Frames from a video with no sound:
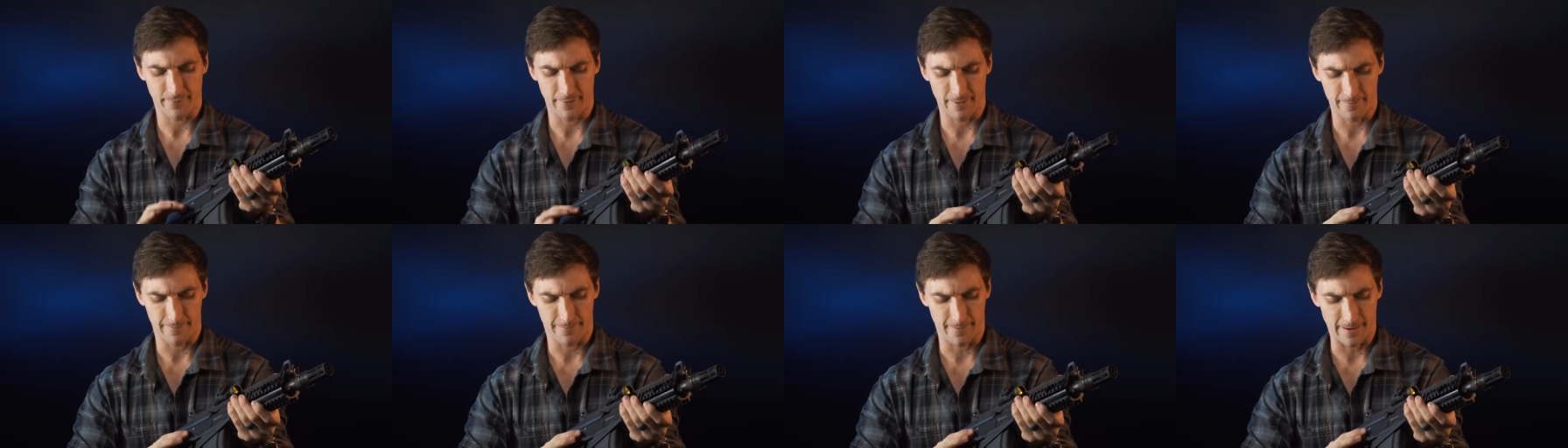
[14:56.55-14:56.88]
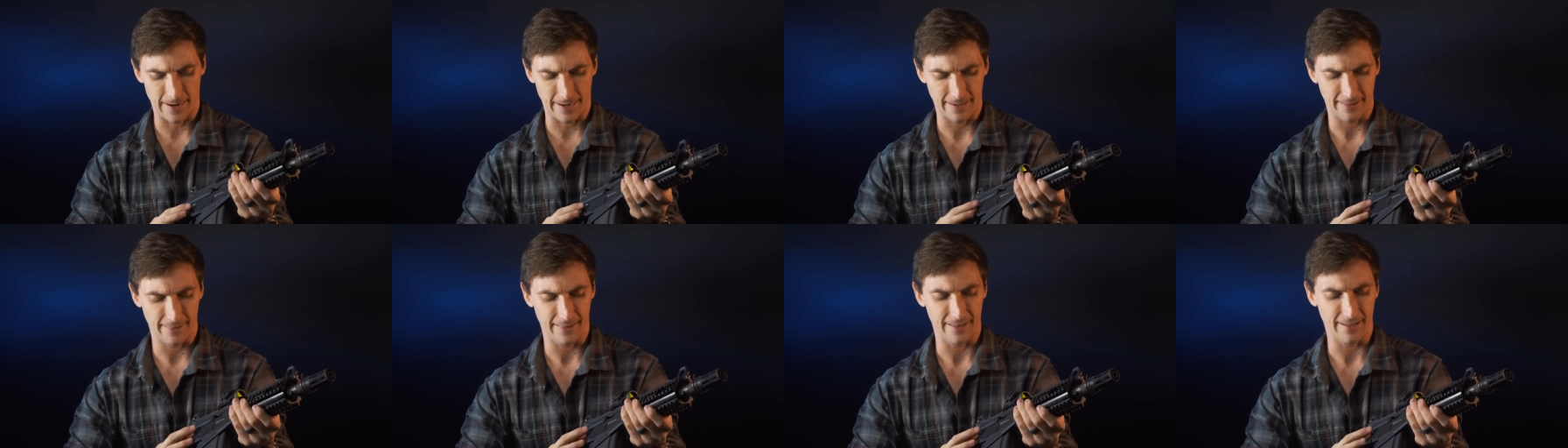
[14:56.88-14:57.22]

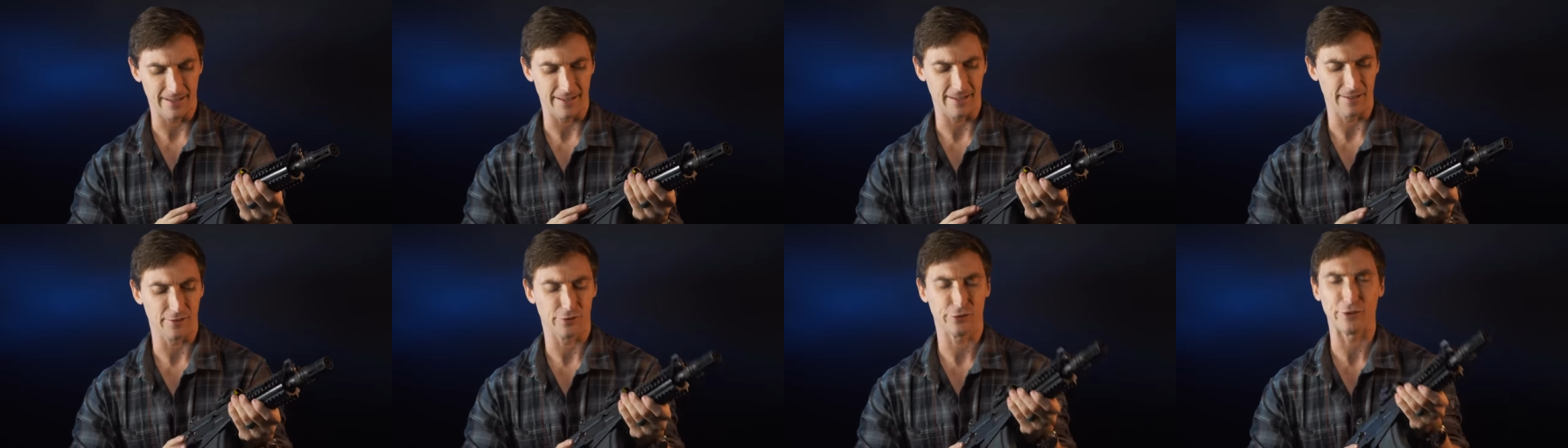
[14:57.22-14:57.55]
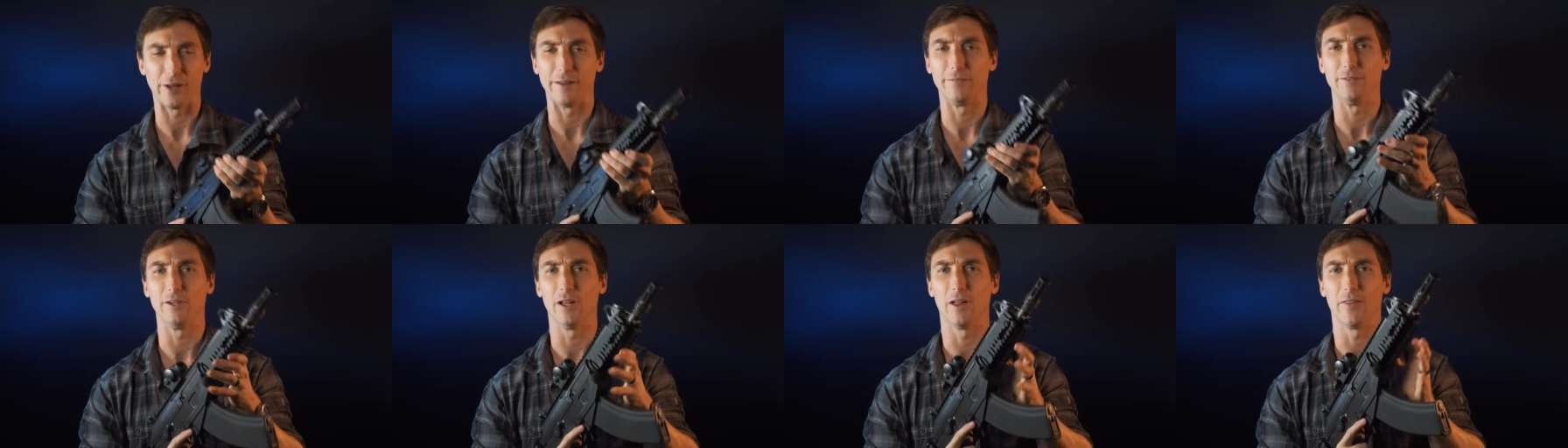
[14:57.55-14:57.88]
find the
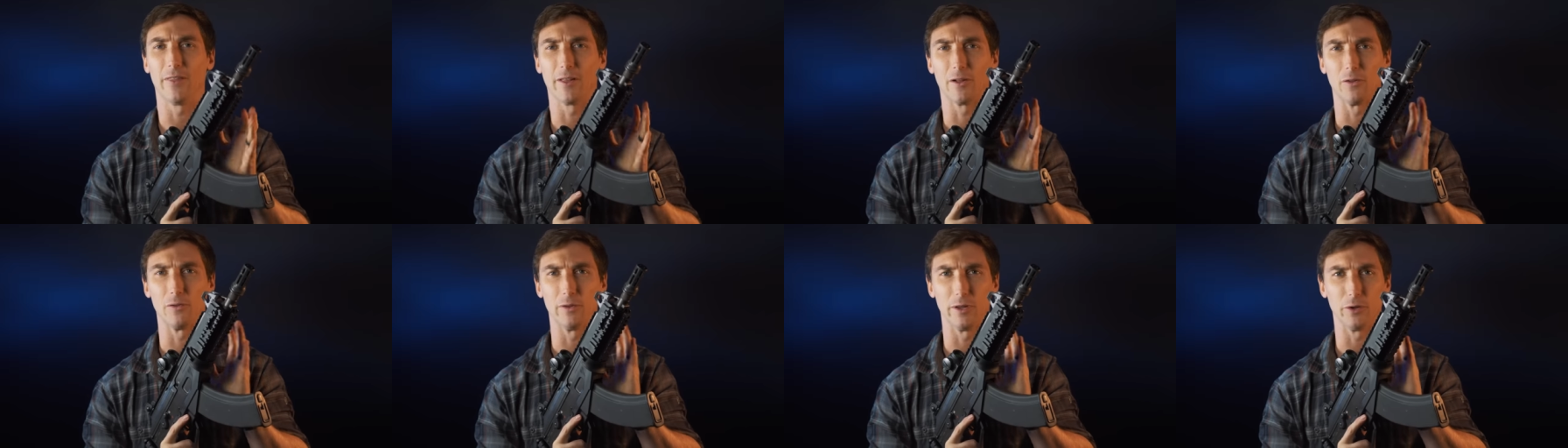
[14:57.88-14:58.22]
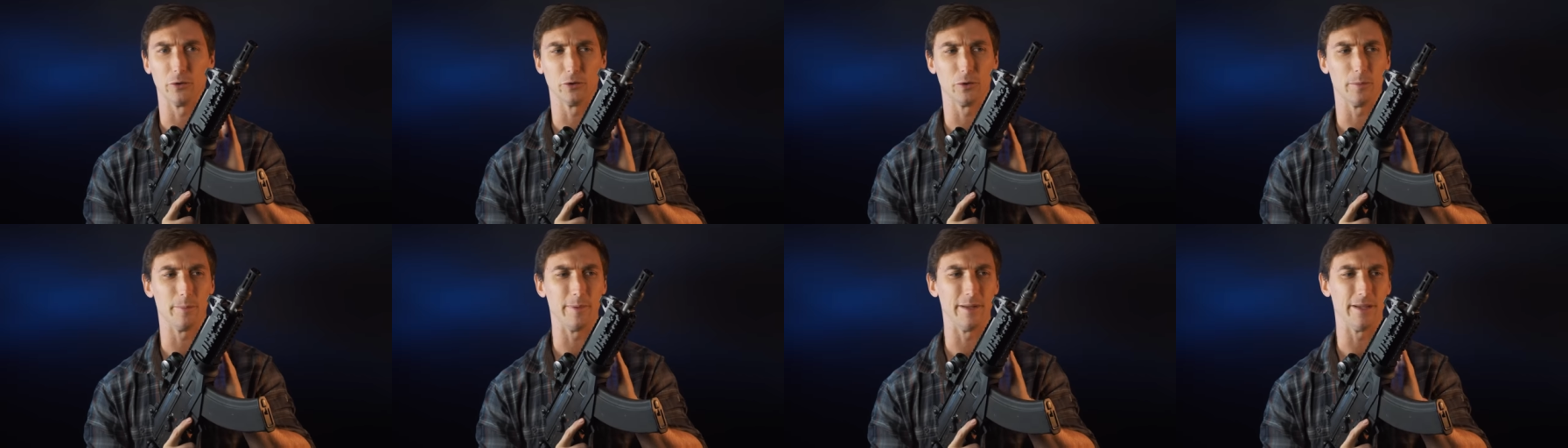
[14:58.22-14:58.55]
safety on the
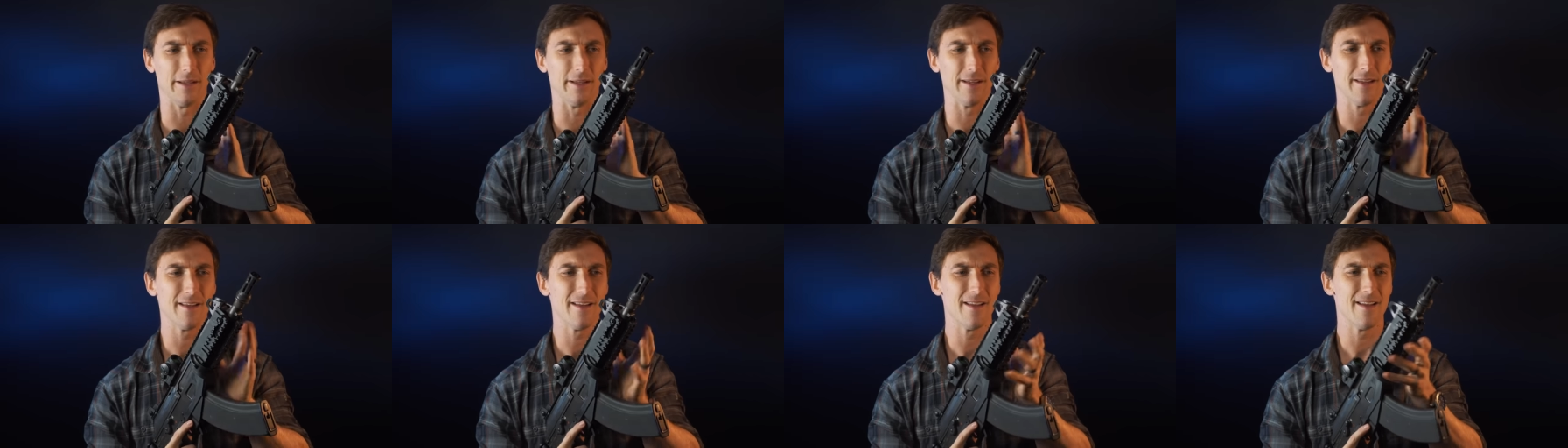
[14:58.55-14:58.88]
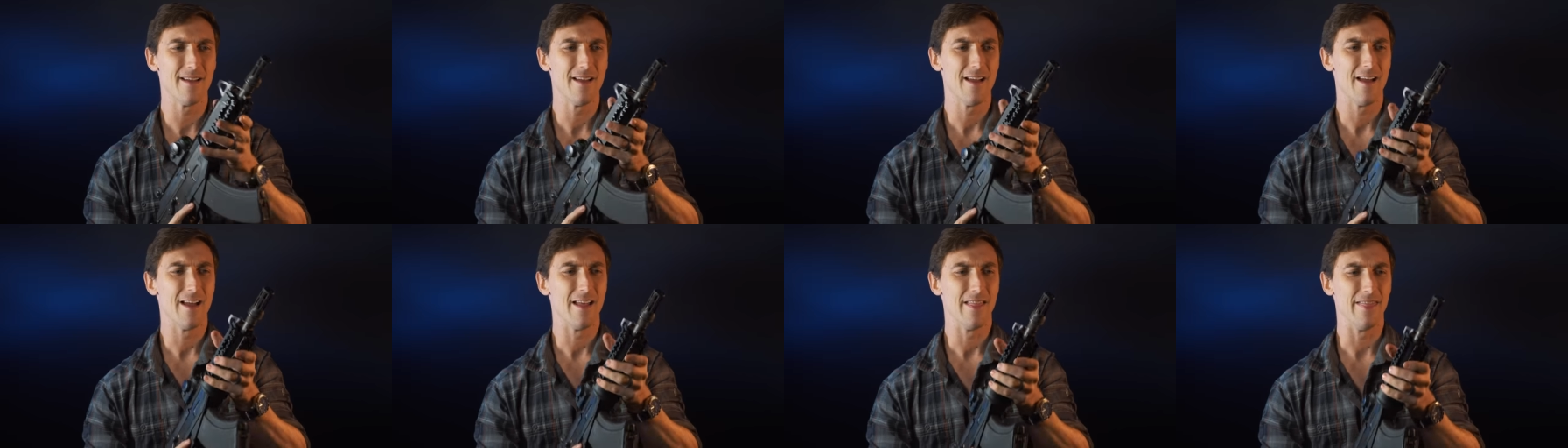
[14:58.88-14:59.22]
Galil to be
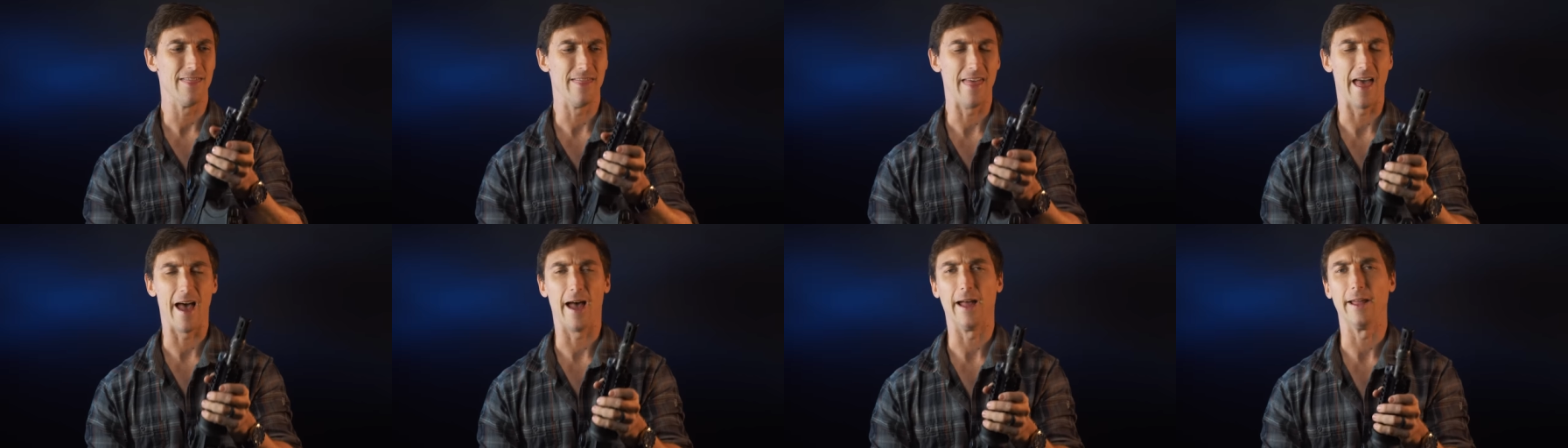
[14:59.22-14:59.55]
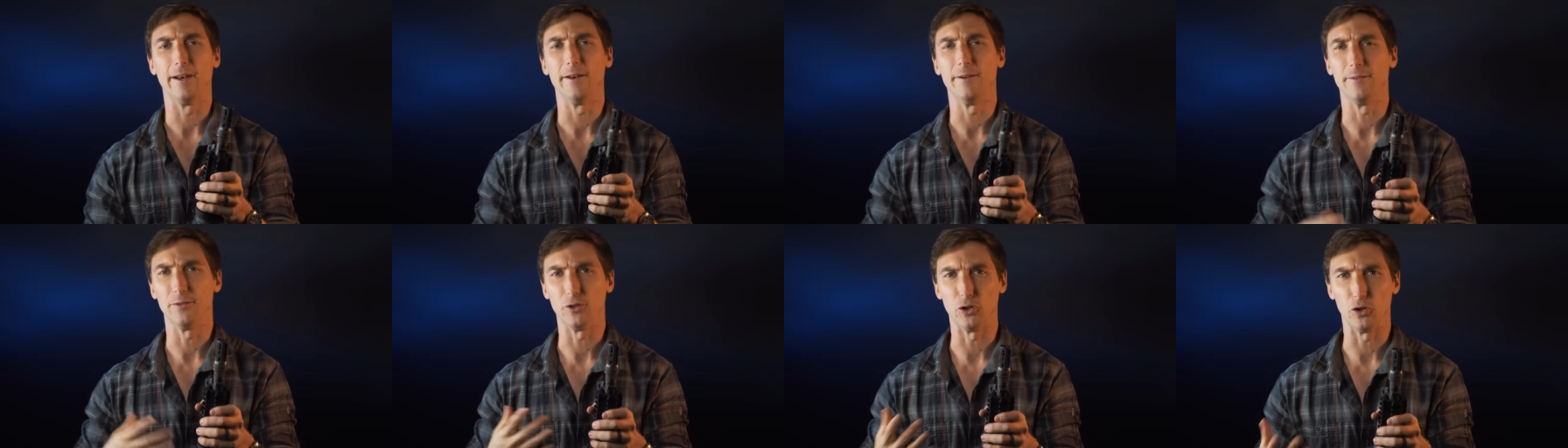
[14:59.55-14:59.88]

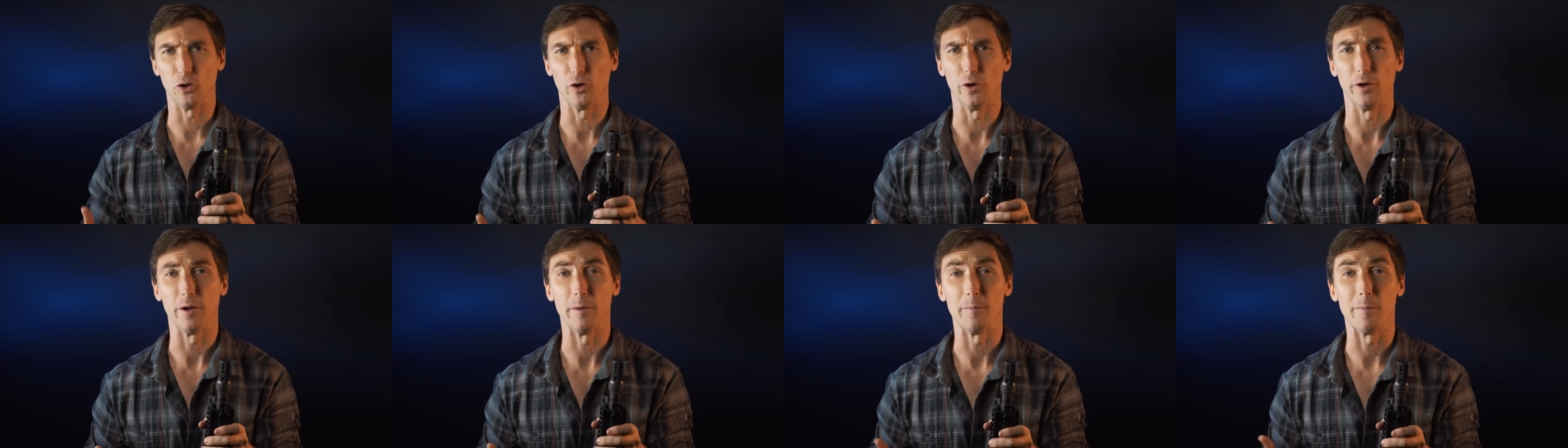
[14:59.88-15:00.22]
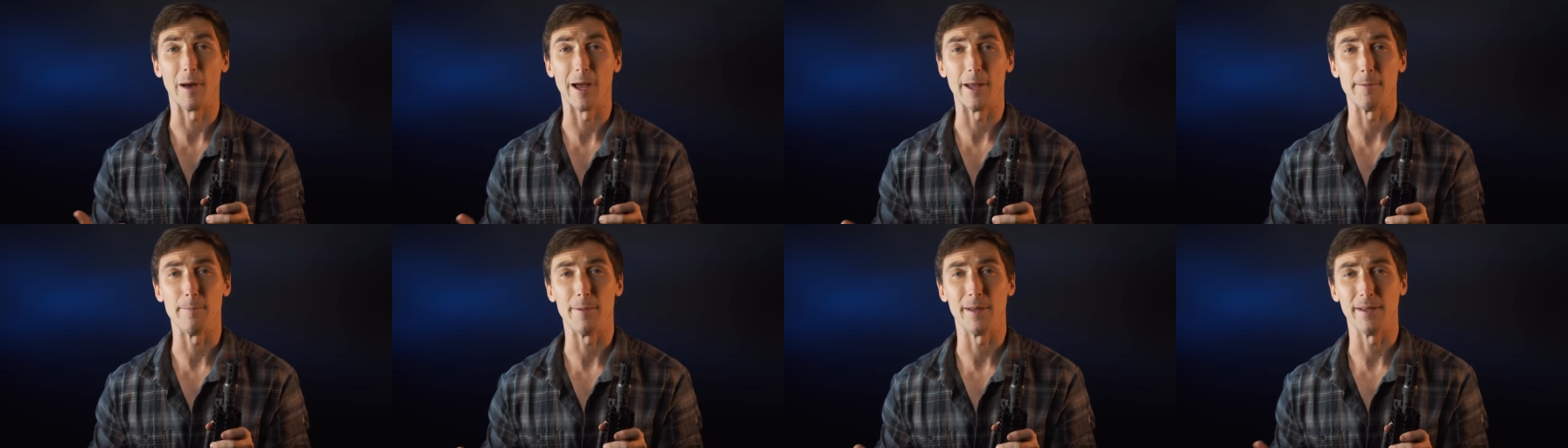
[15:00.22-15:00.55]
that good in
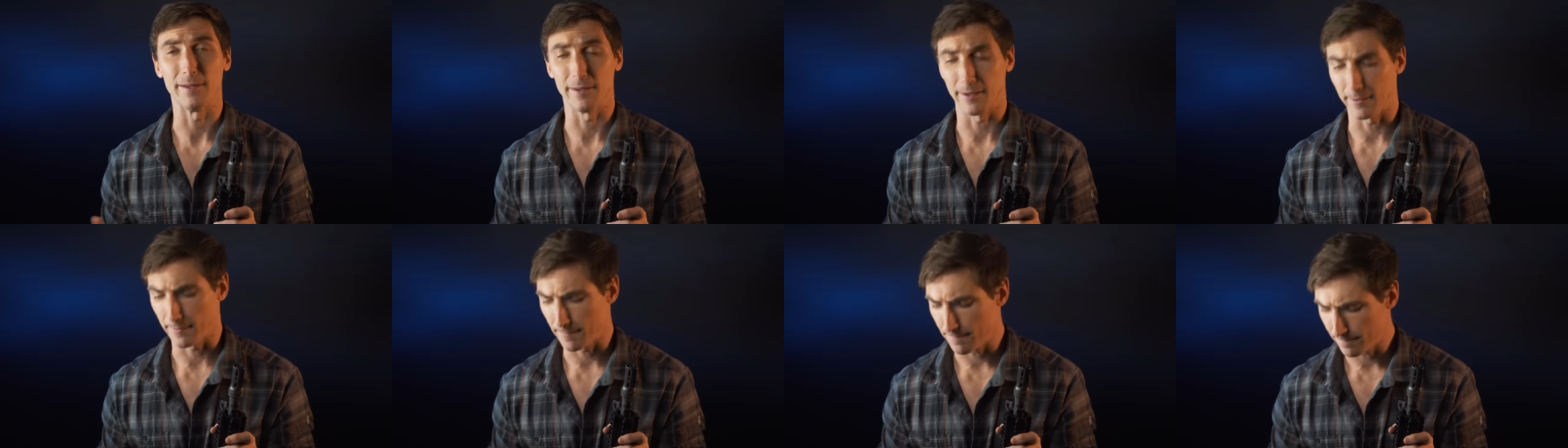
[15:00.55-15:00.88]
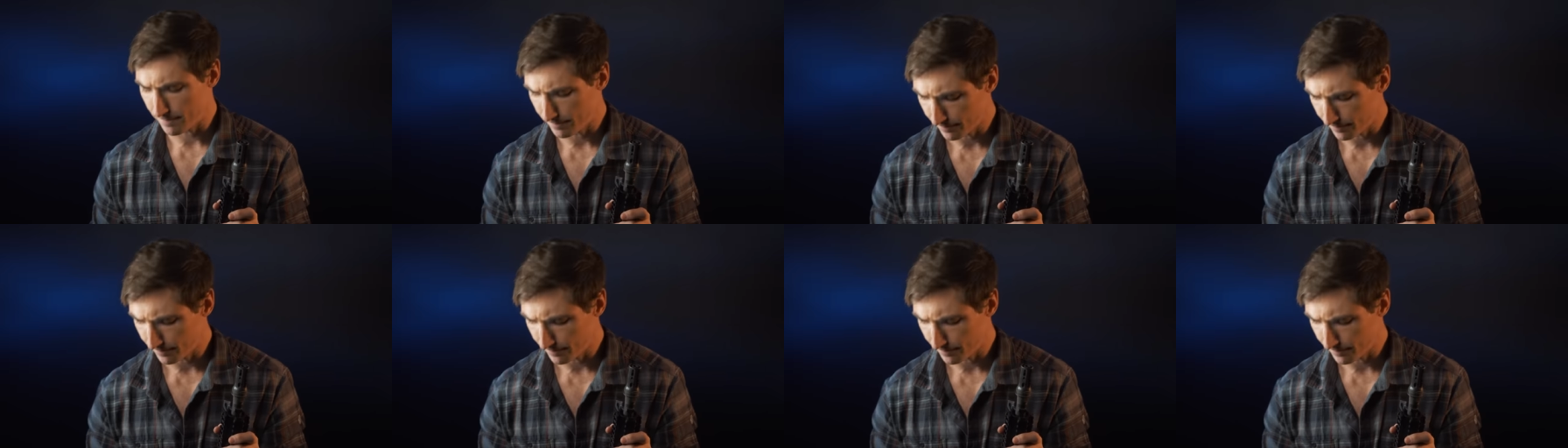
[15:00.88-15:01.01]
my opinion.